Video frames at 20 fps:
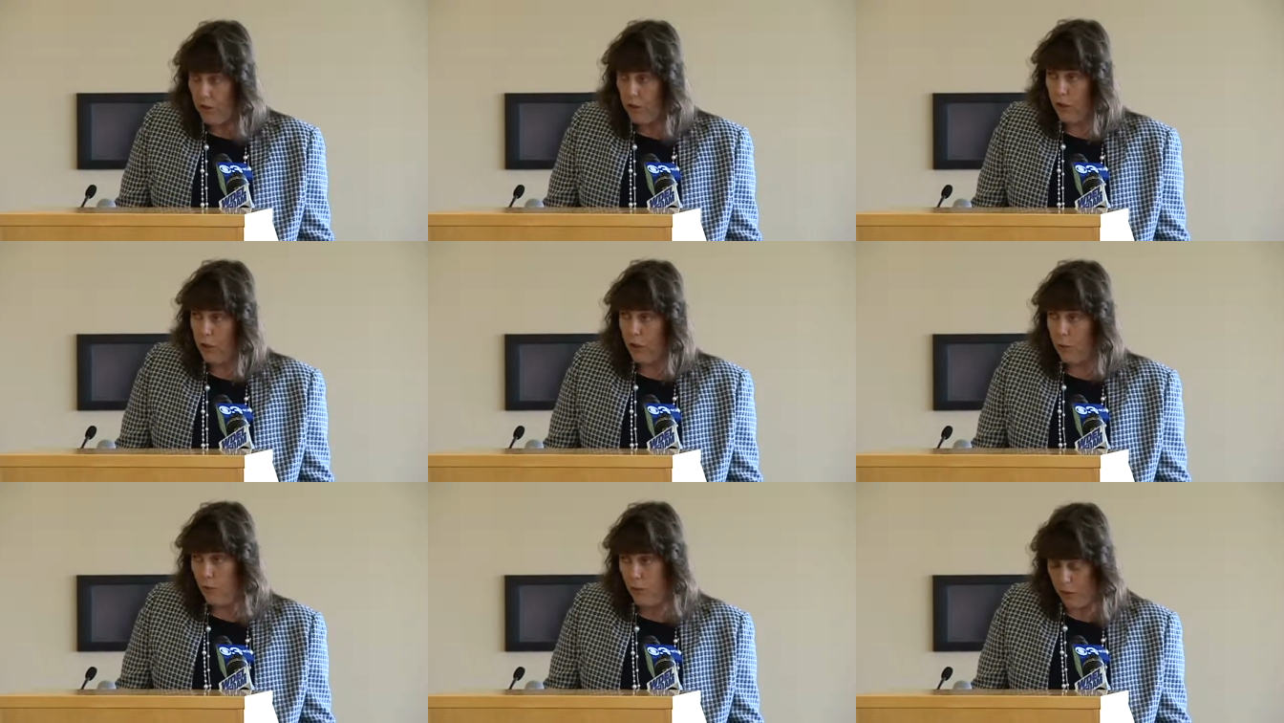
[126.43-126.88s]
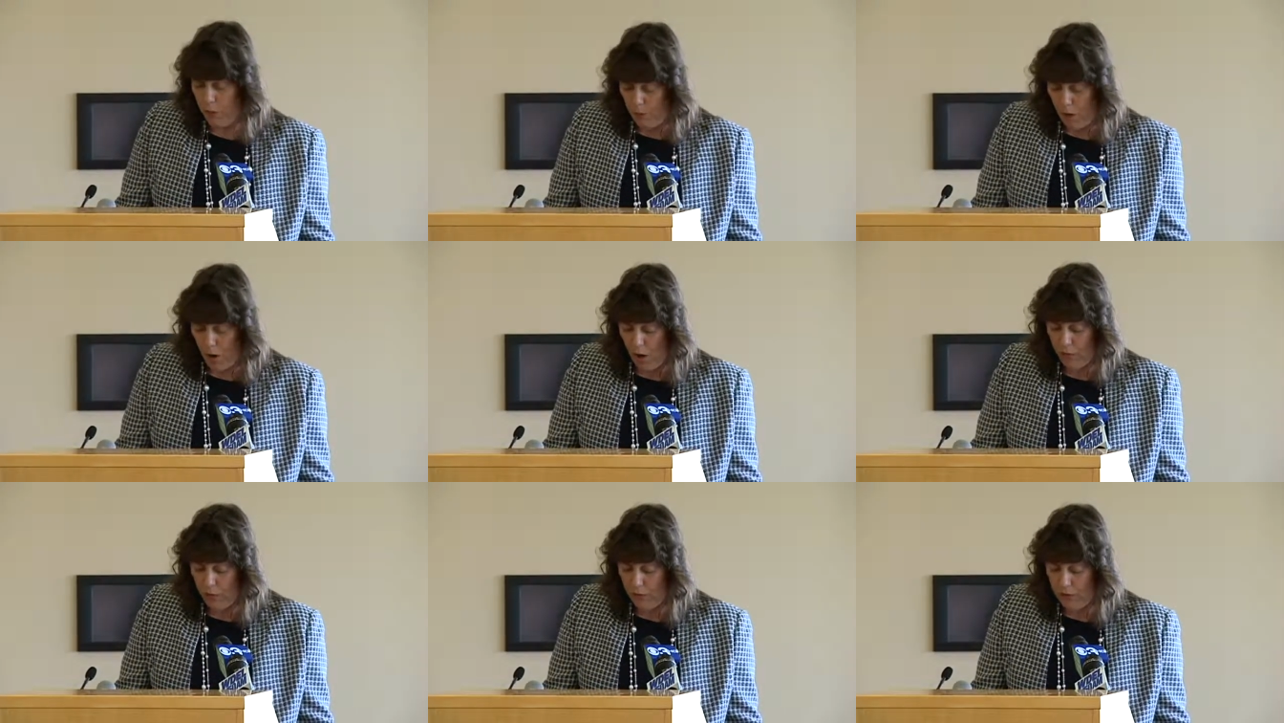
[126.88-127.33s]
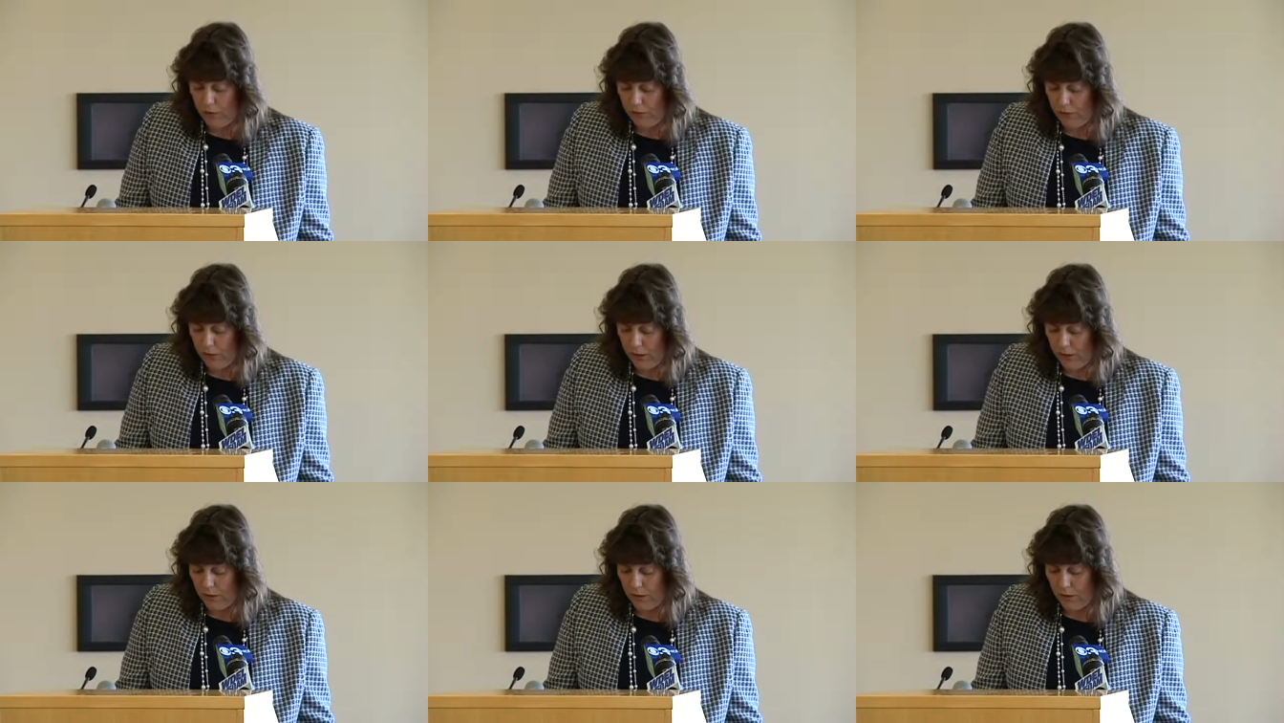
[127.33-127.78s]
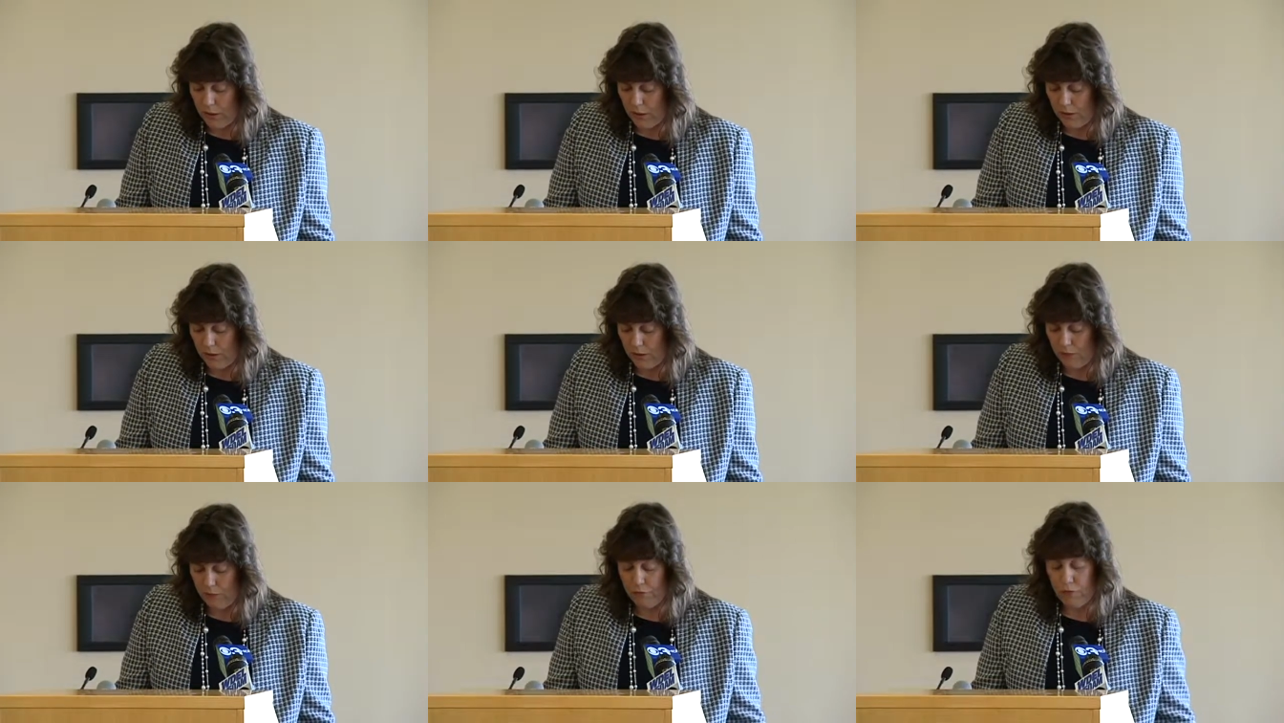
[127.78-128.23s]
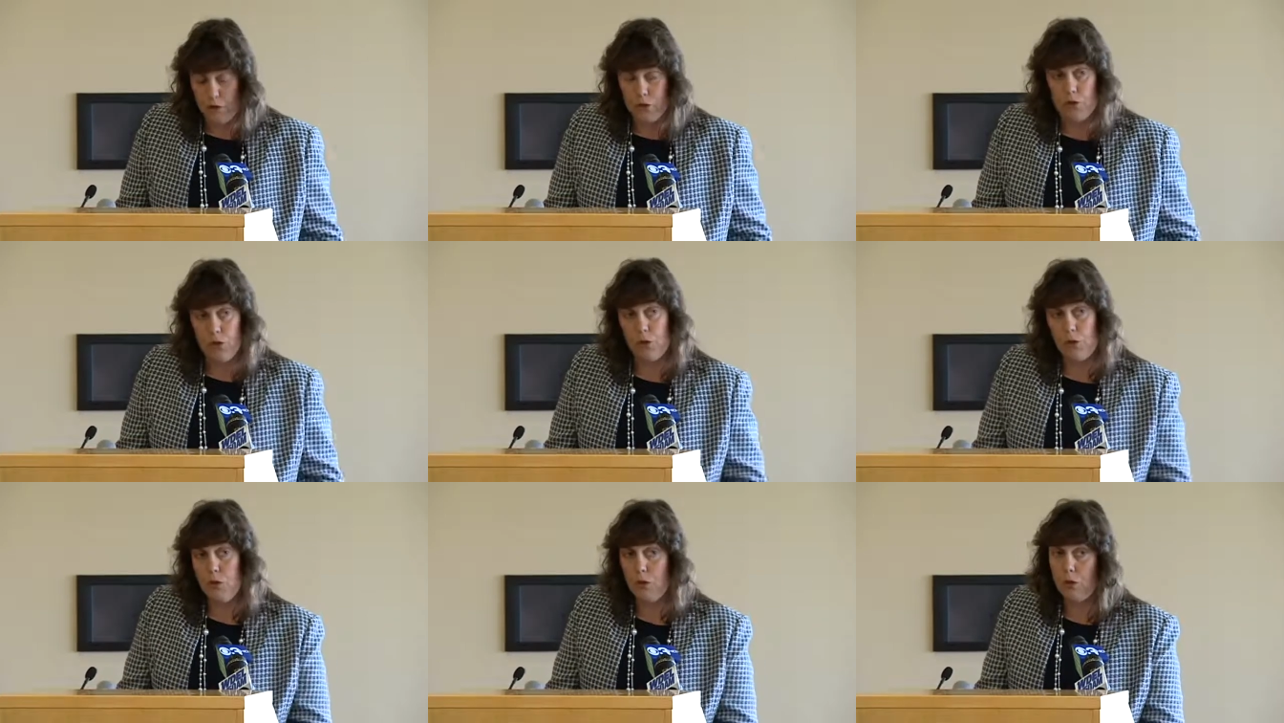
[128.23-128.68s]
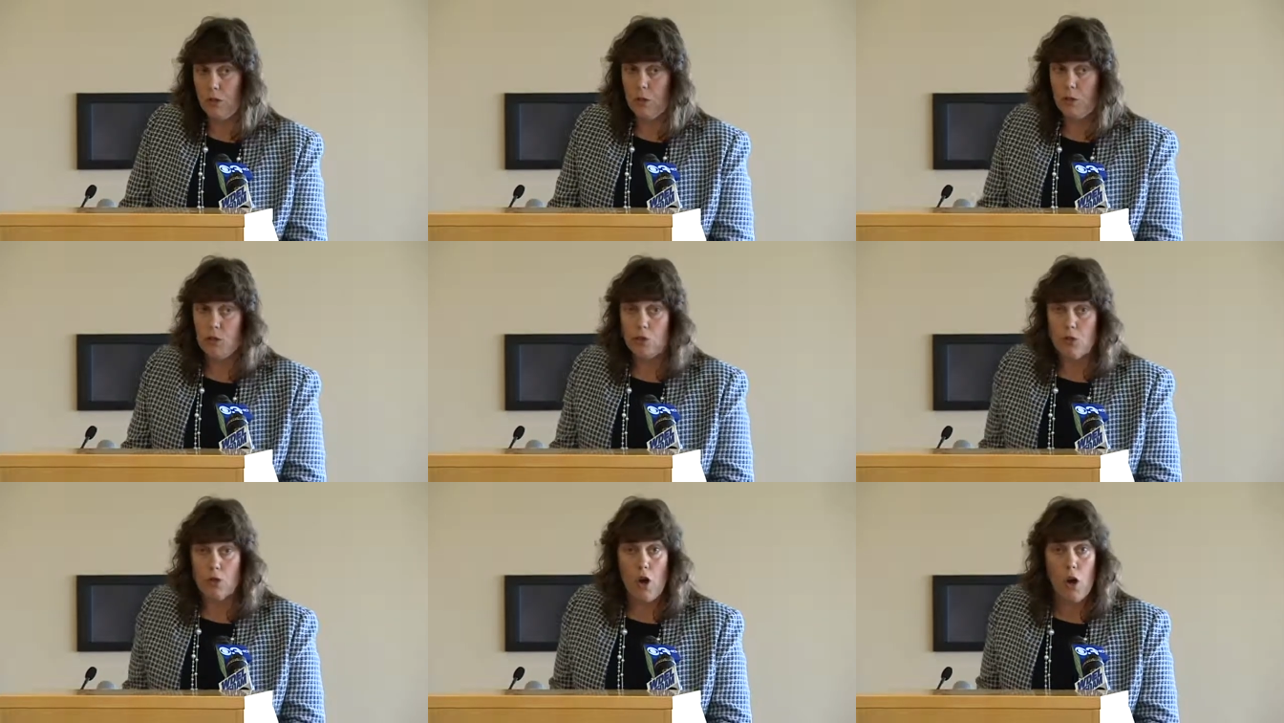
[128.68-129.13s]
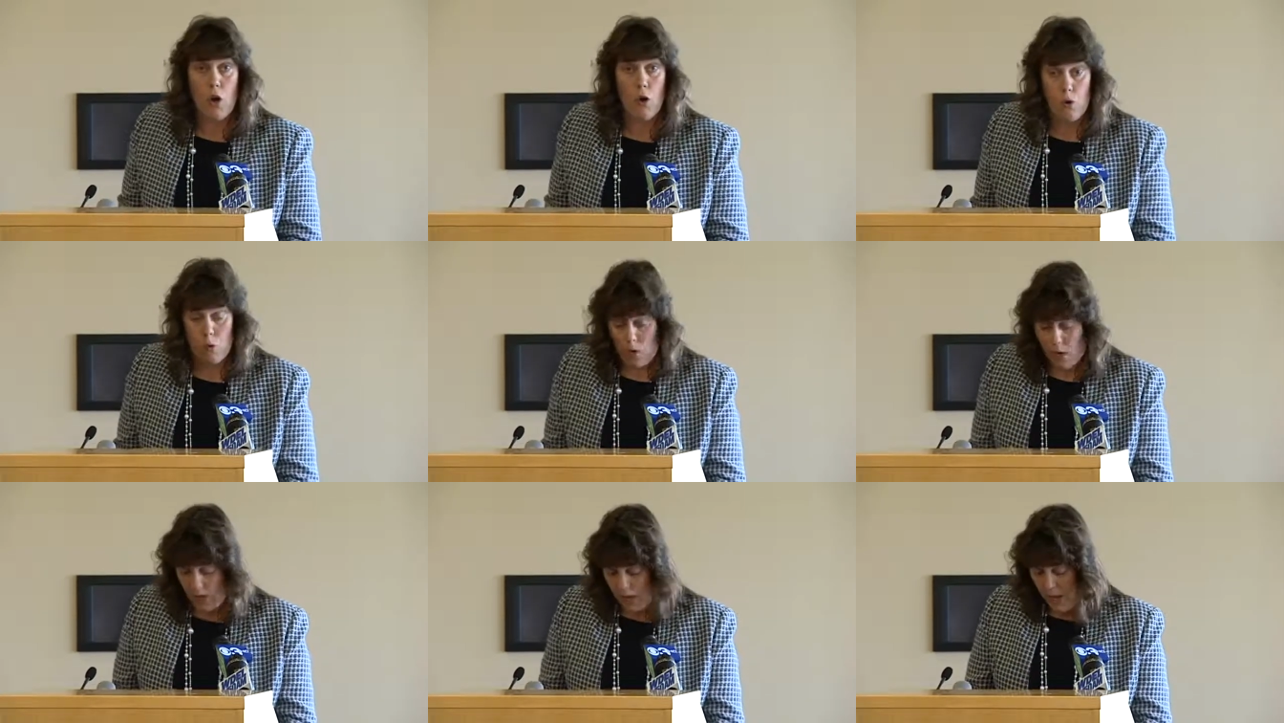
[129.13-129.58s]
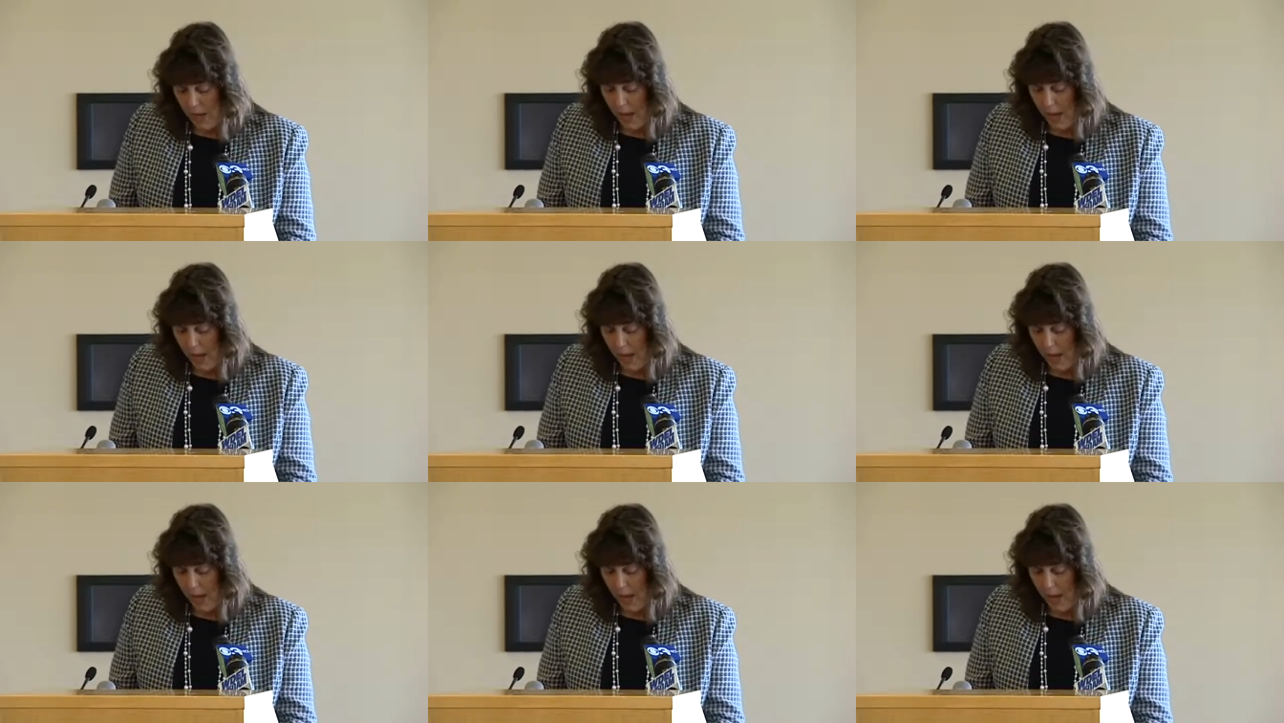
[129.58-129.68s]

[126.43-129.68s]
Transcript: to the Department of Justice for choosing Joe